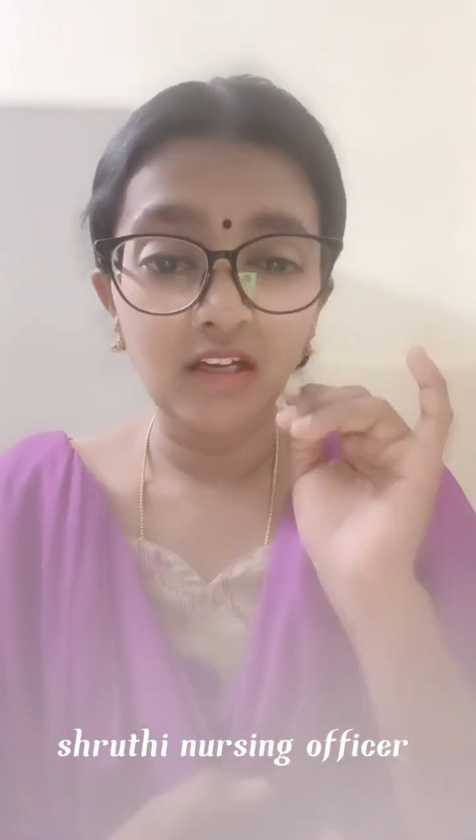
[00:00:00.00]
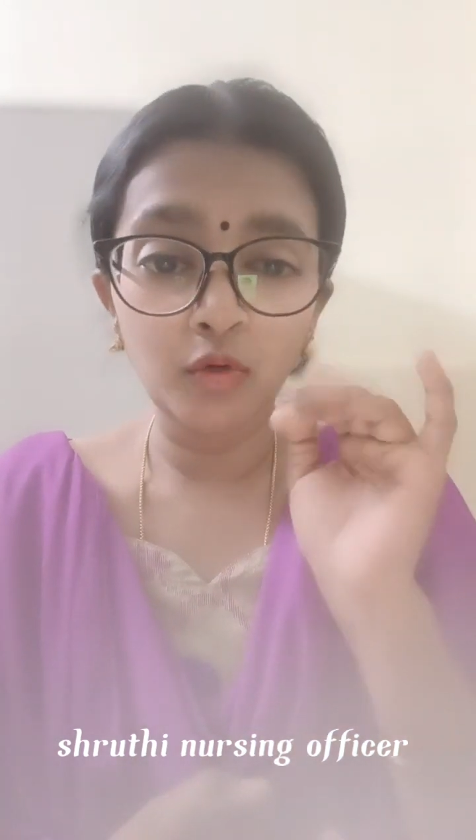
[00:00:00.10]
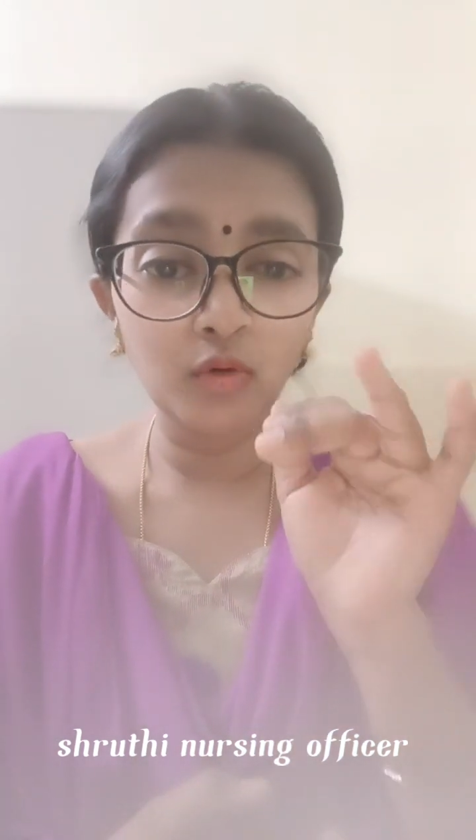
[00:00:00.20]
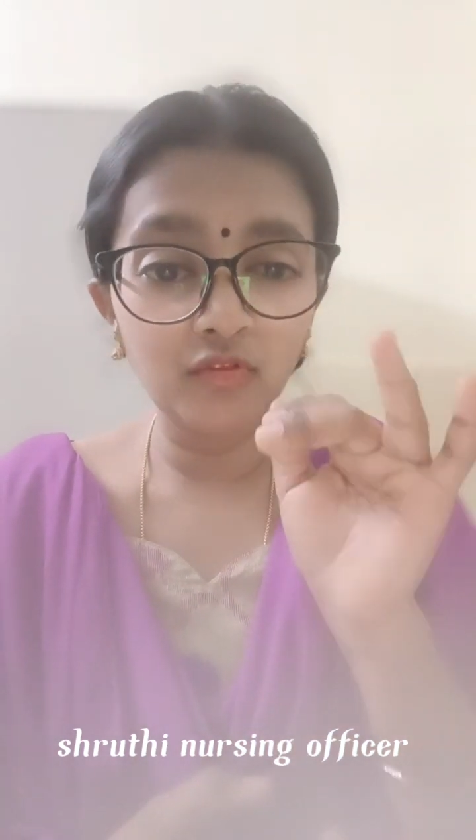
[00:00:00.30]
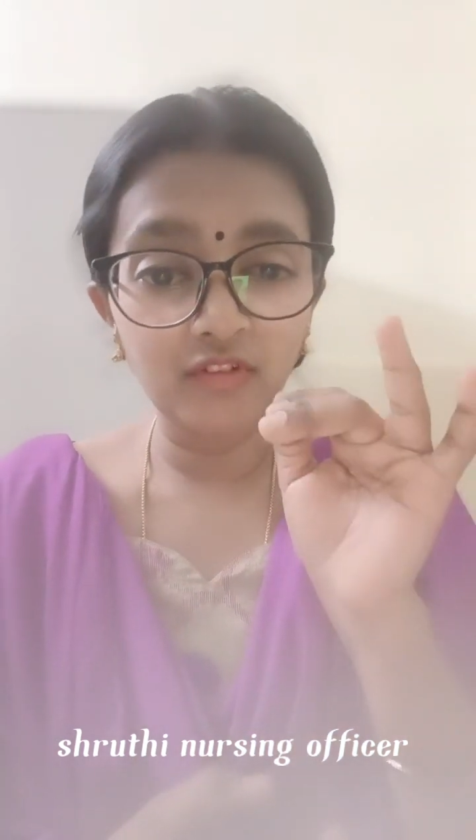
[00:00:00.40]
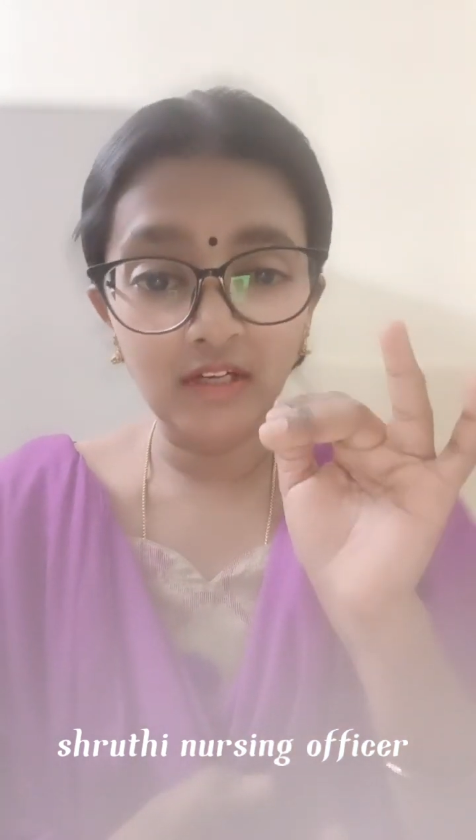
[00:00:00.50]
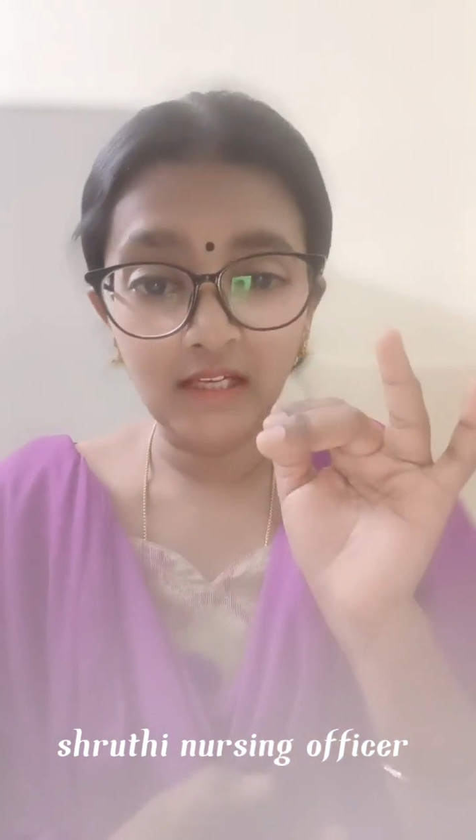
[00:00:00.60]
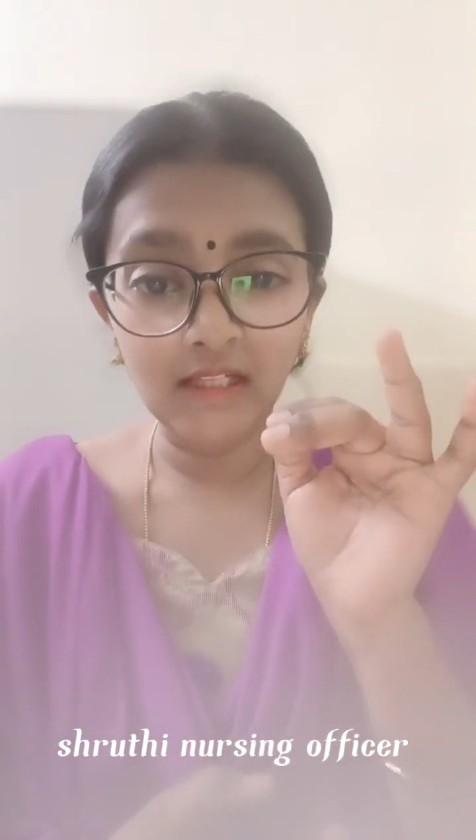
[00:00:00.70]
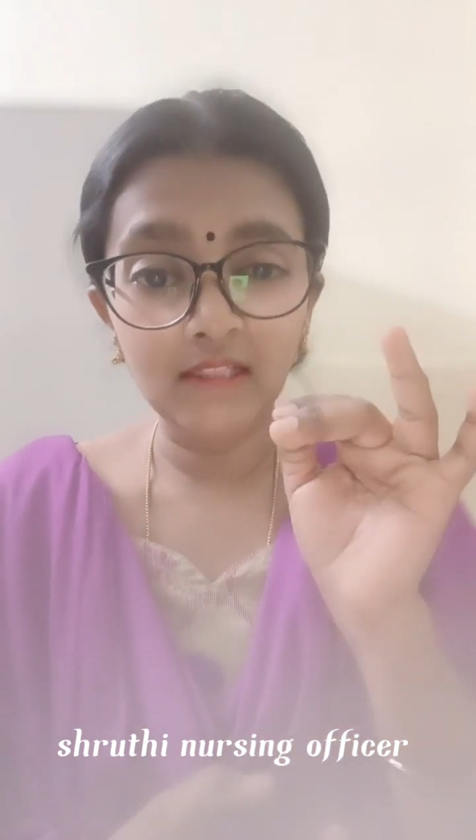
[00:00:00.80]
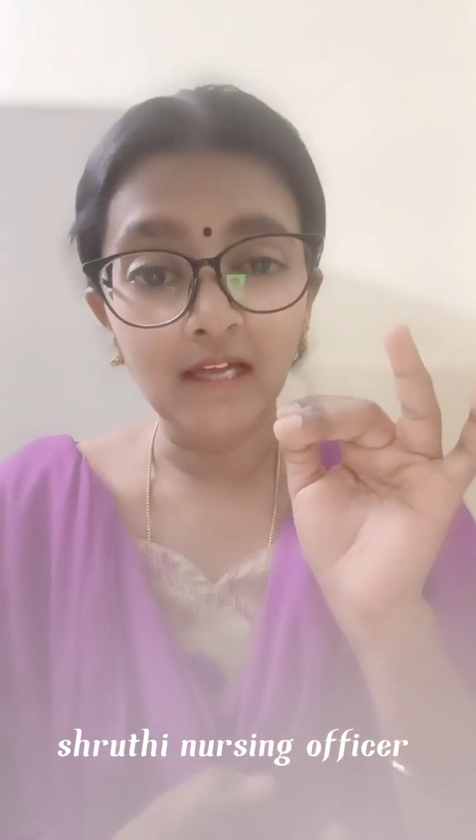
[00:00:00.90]
good for
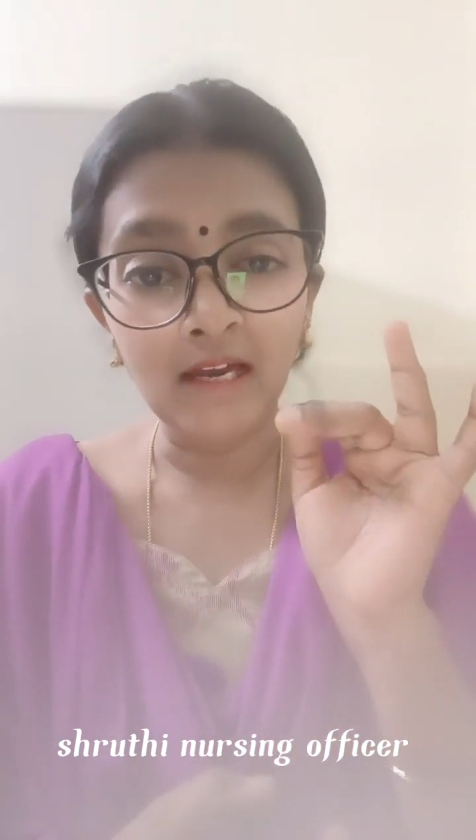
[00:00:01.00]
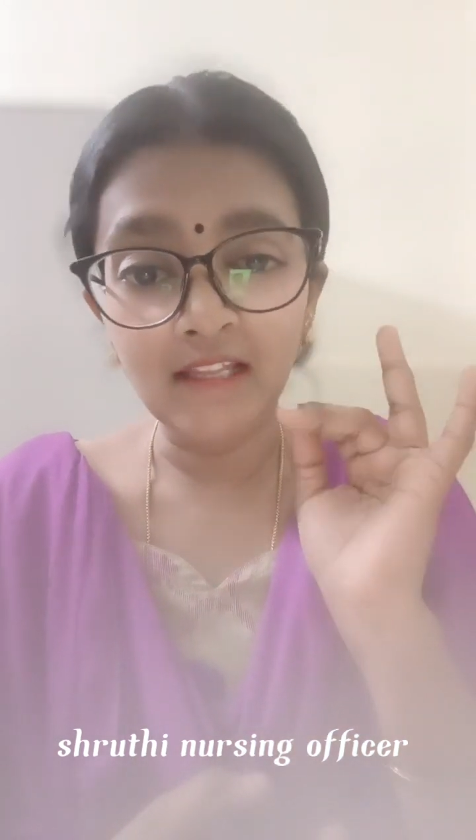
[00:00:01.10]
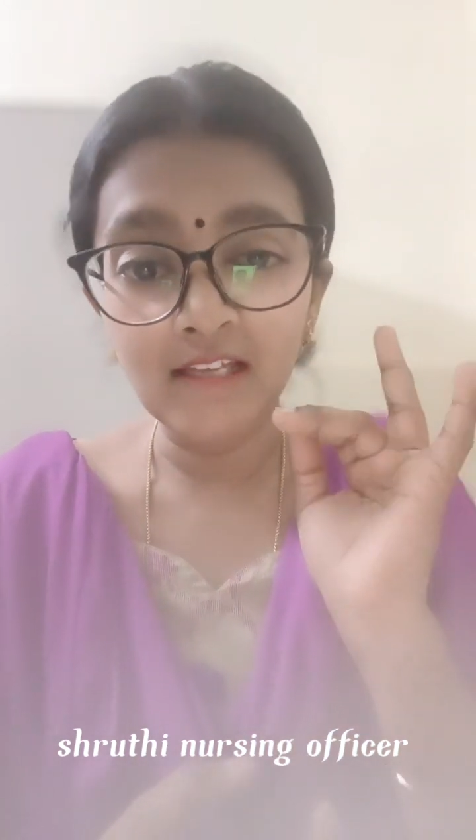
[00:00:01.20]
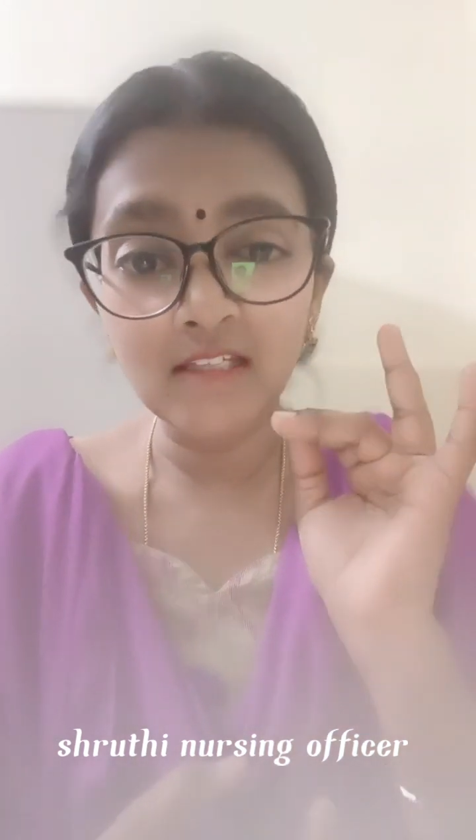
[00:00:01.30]
health. And the